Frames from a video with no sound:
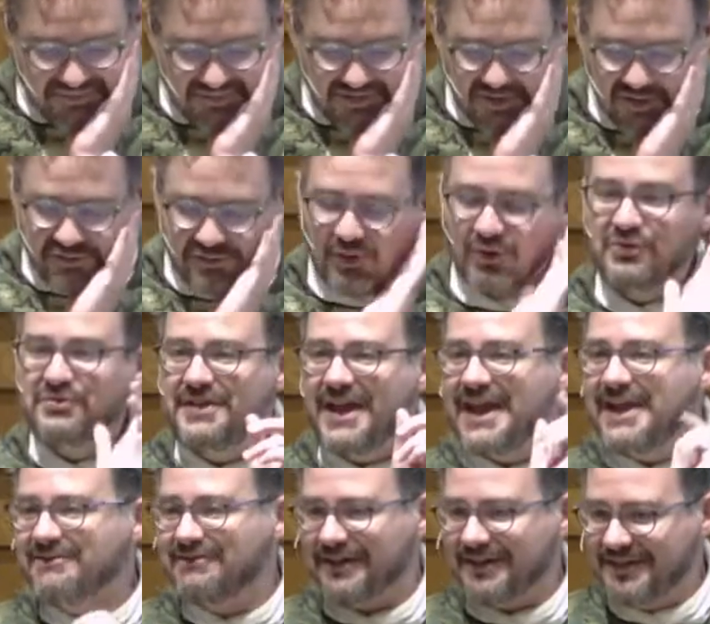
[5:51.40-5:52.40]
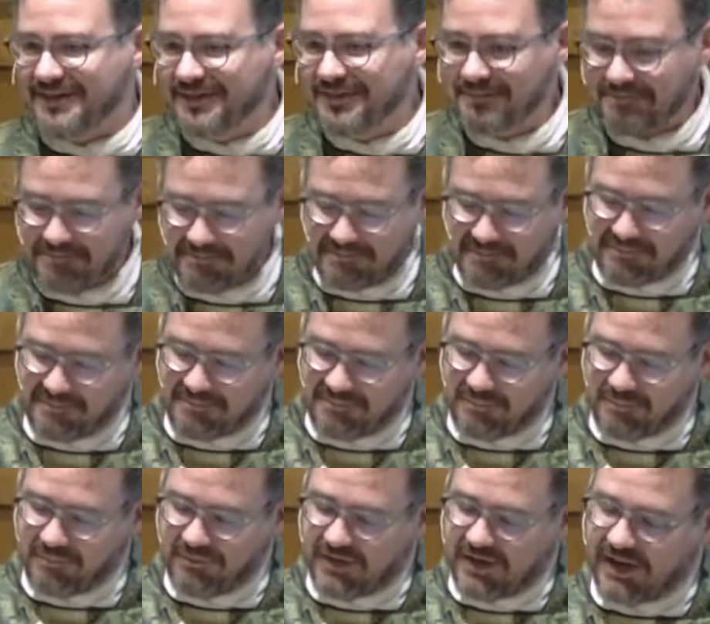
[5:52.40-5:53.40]
So David,
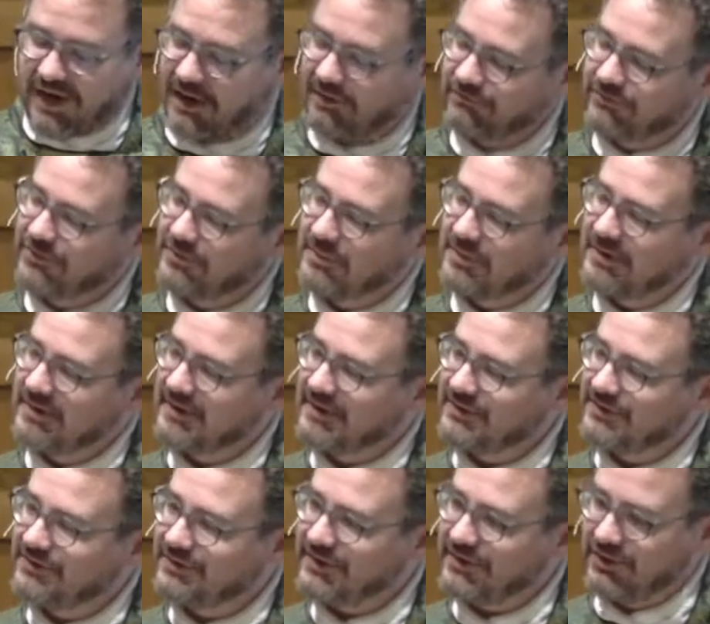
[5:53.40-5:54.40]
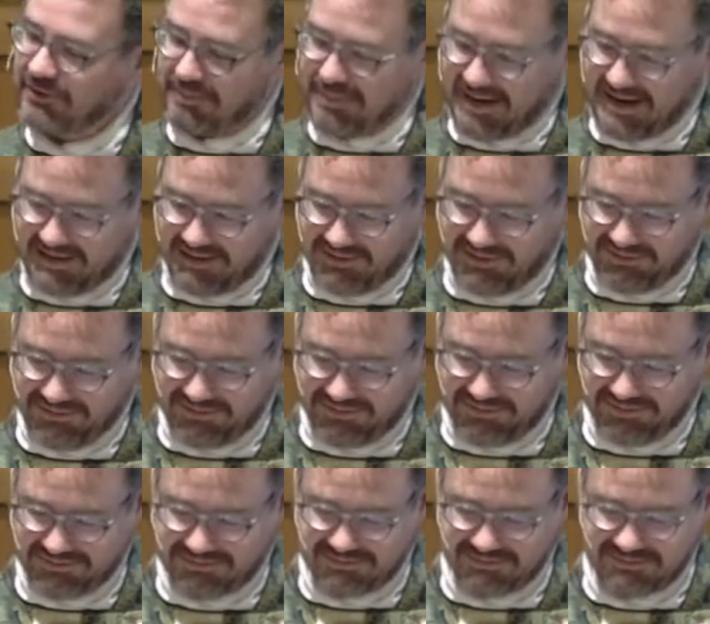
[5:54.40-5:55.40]
comfortable in his cedar palace,
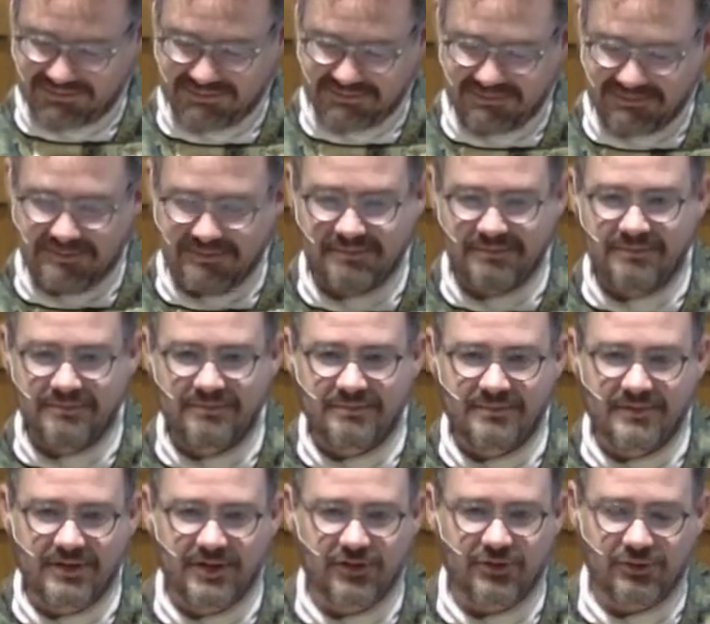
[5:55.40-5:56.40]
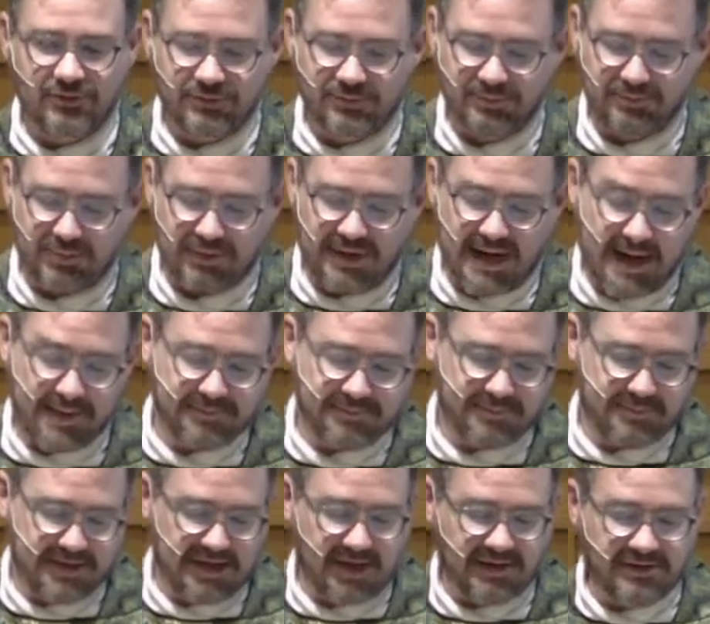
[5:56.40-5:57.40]
has perhaps
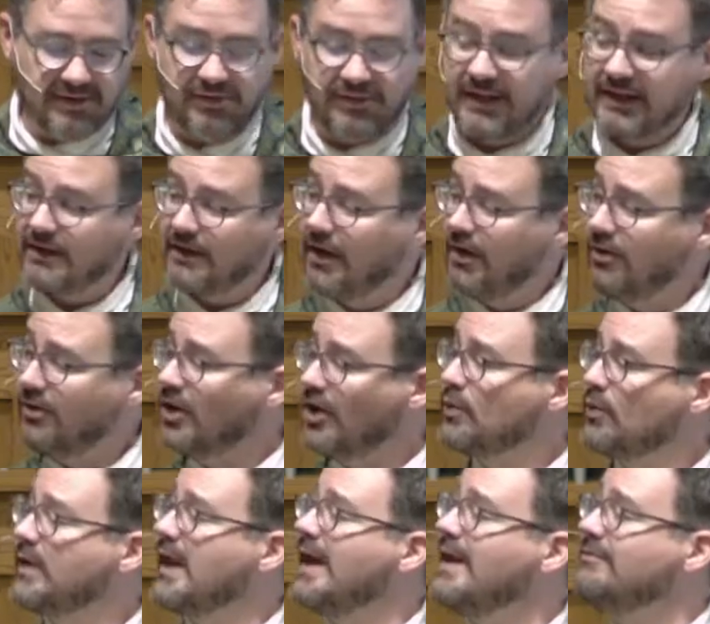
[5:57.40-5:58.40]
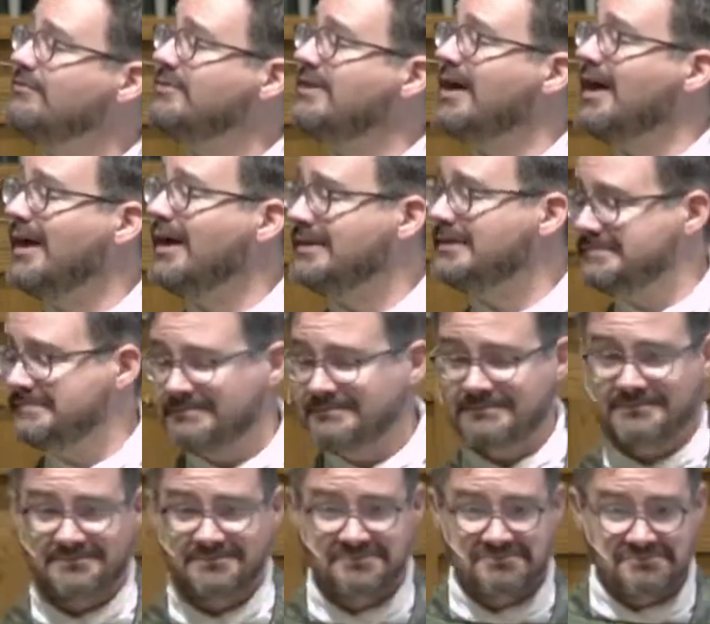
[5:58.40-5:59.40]
begun to think, oh, look what I've done.
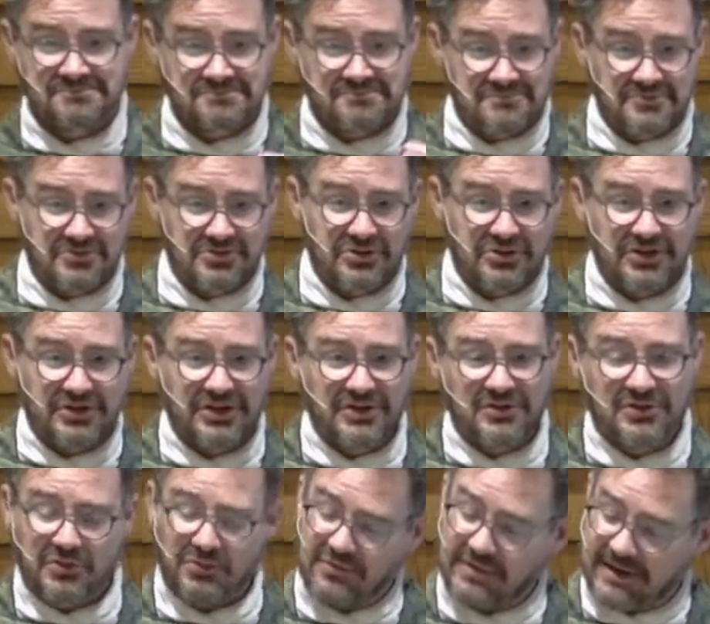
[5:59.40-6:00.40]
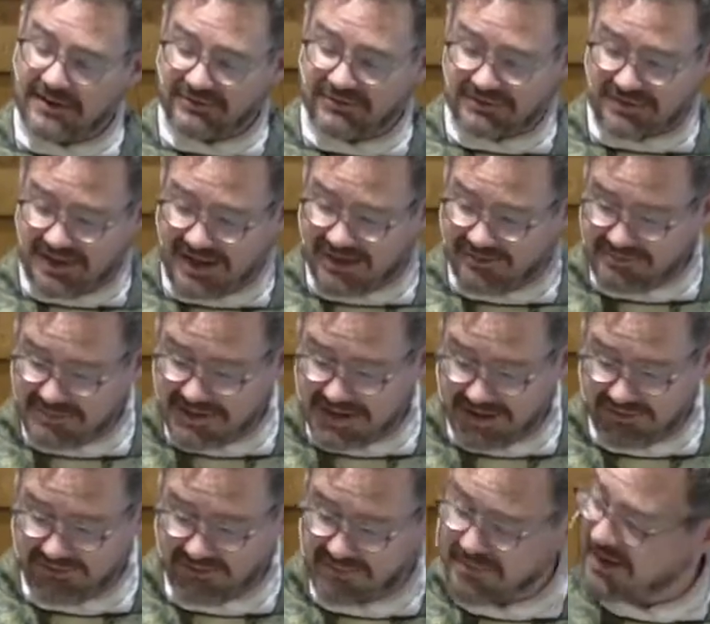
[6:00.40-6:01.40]
Look at the rest I've
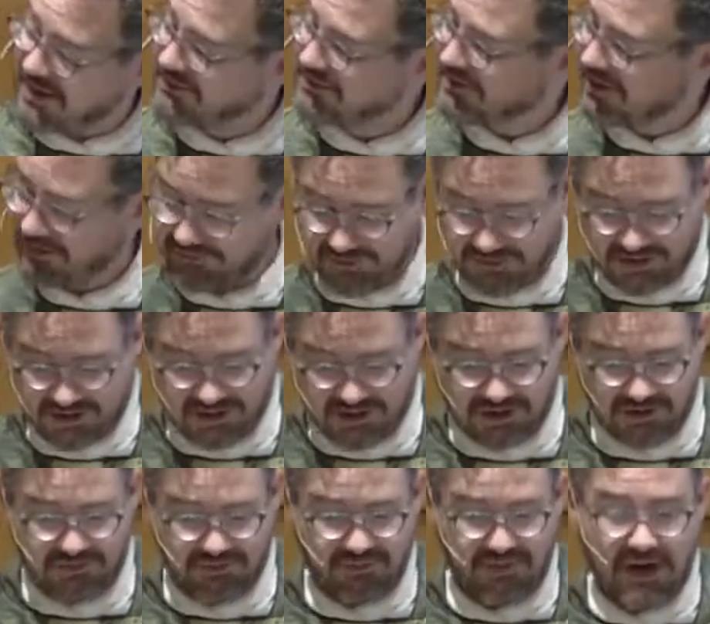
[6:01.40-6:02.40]
made for myself in the country.